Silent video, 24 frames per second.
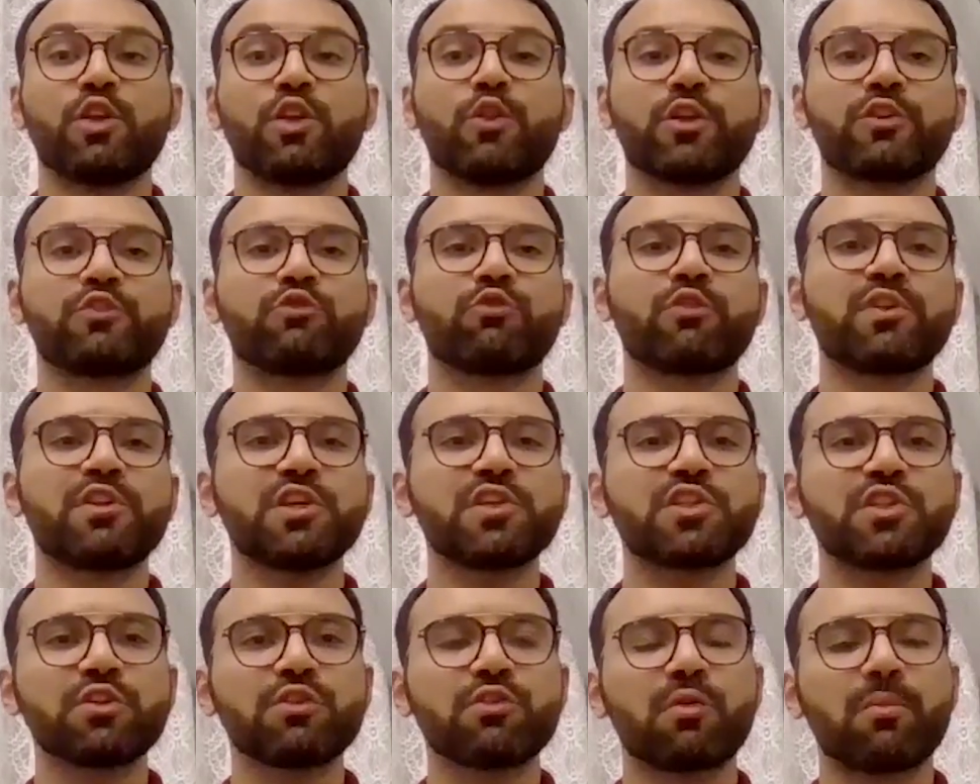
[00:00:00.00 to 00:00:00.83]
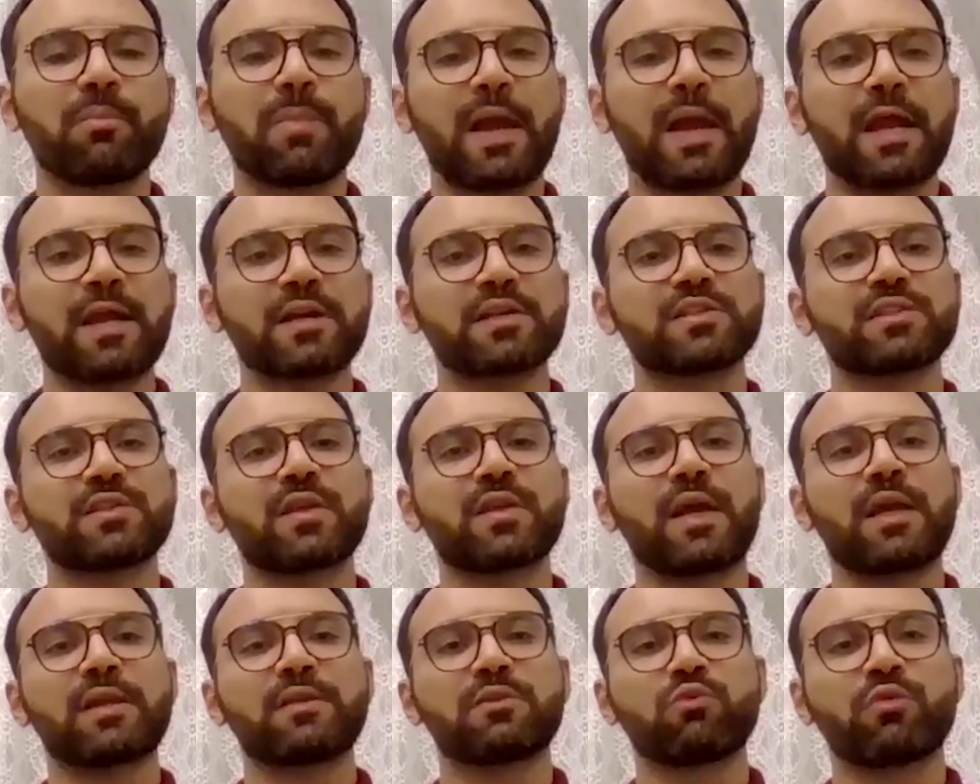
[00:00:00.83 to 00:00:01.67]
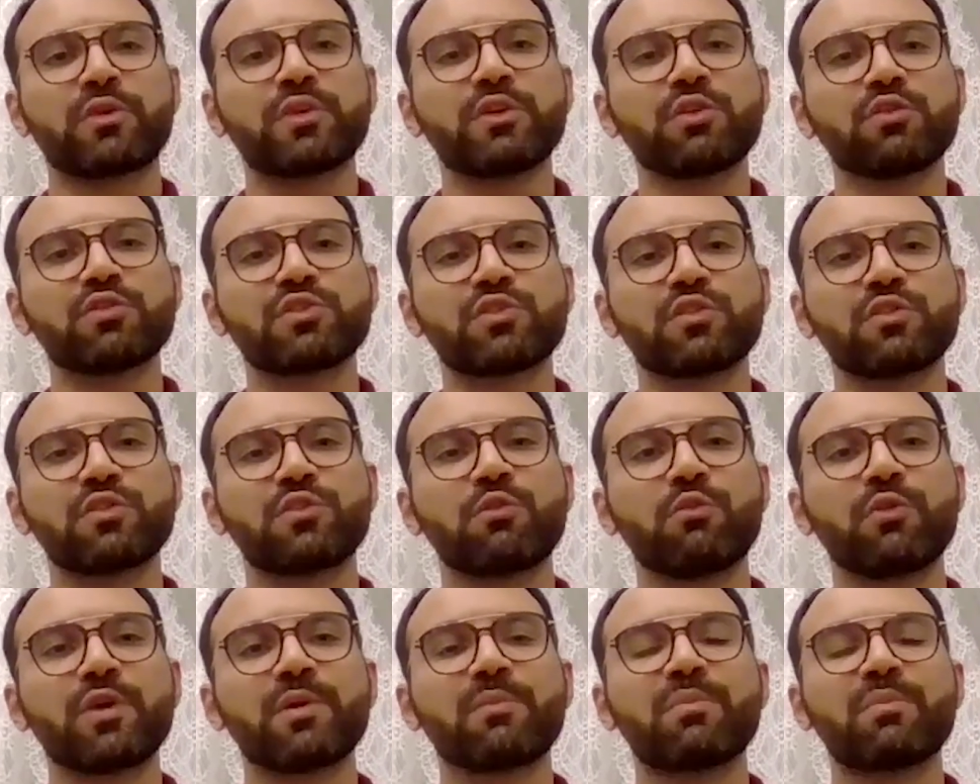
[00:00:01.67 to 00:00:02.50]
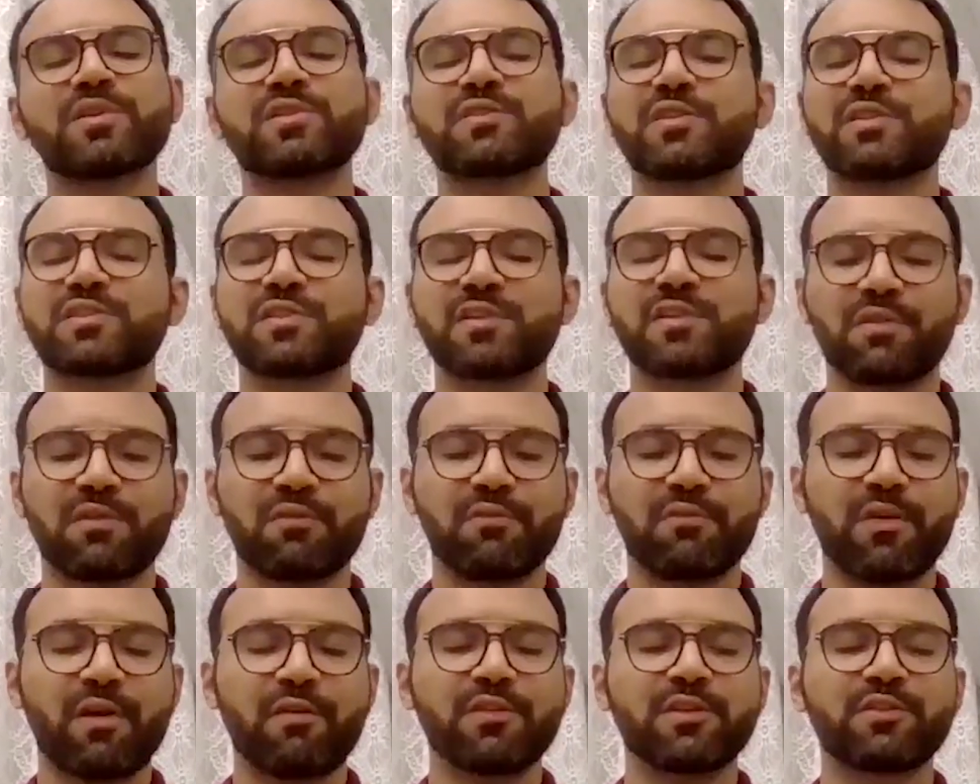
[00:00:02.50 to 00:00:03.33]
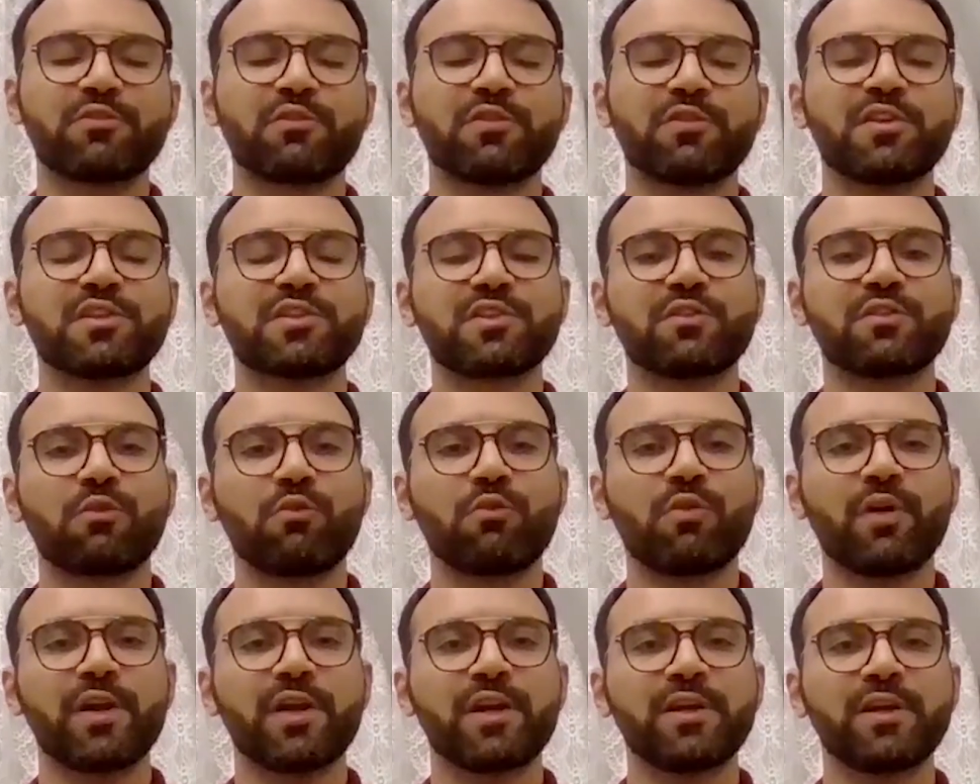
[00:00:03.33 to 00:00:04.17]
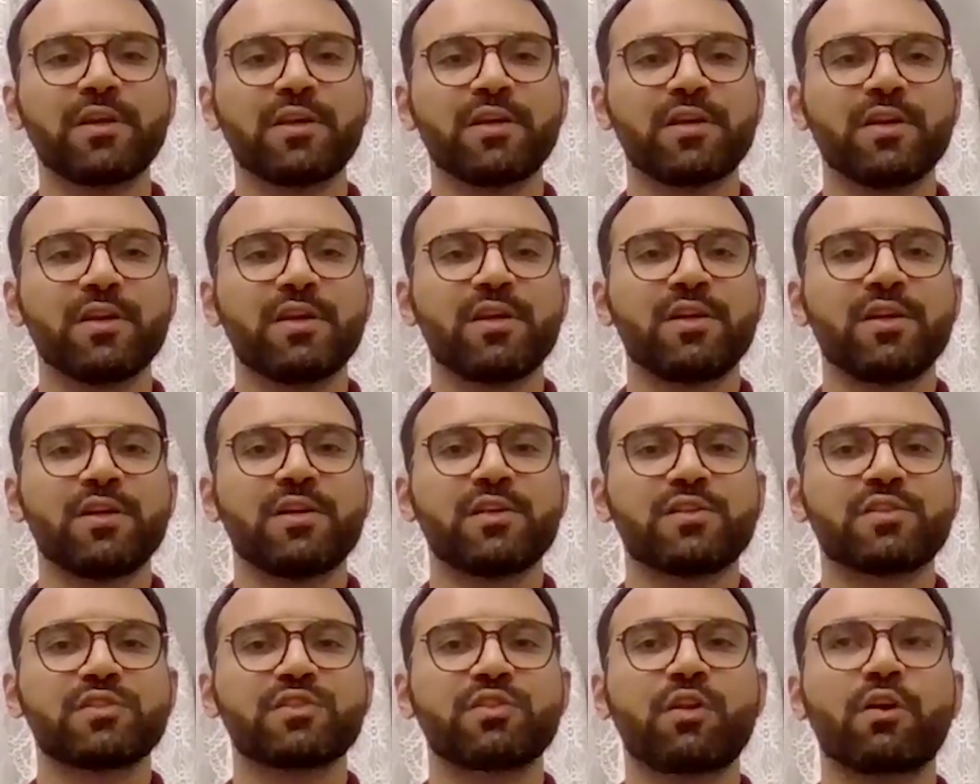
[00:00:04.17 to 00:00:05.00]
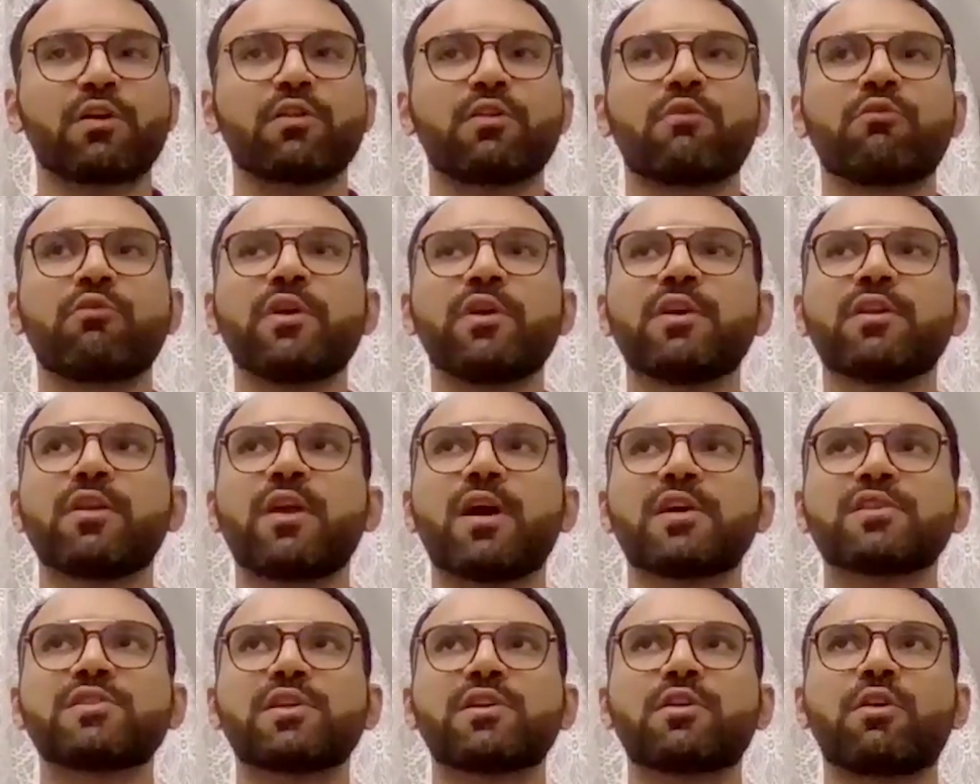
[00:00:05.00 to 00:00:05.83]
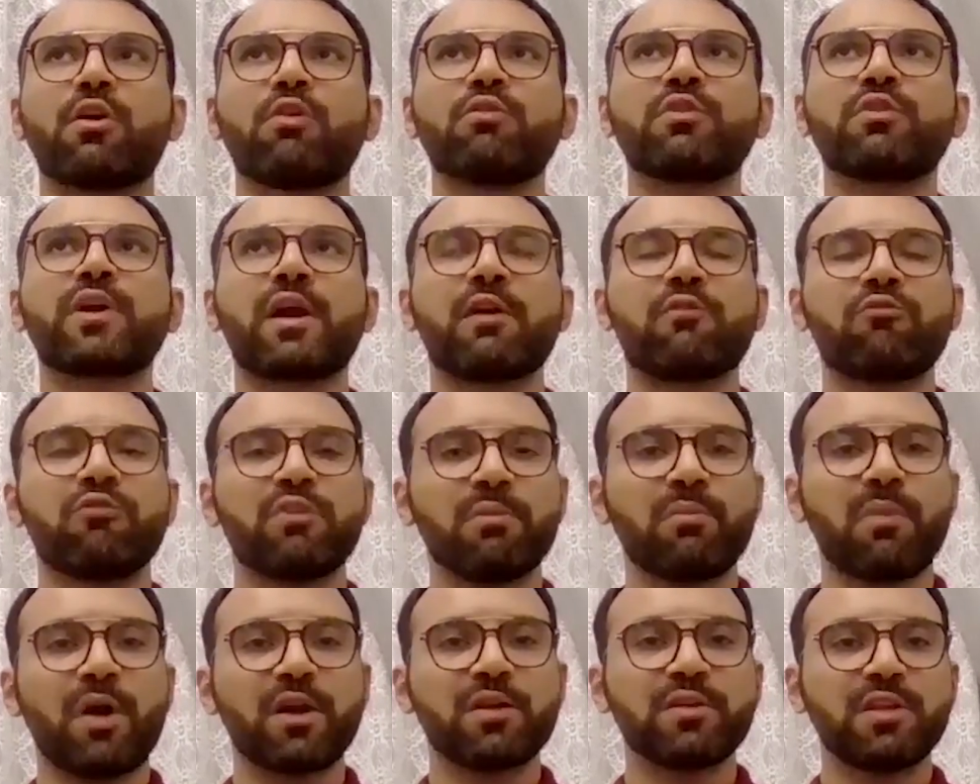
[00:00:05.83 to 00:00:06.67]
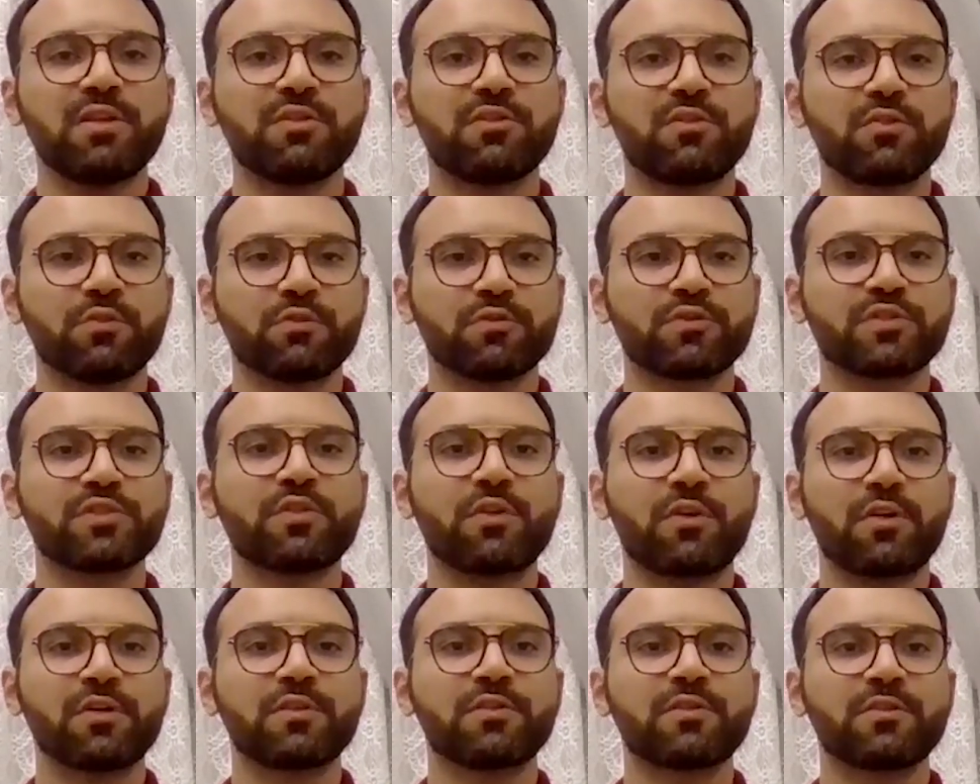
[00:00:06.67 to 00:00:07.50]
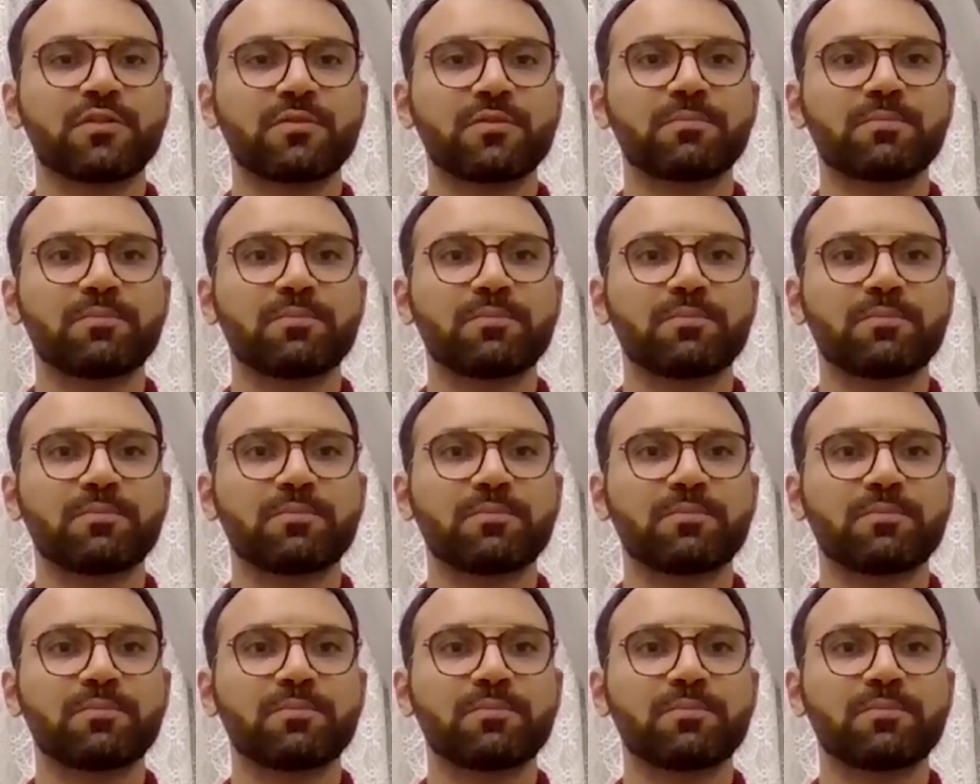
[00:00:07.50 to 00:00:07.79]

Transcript: the traditional banks that were used to doing business in the very traditional way started realizing, okay, we might need to start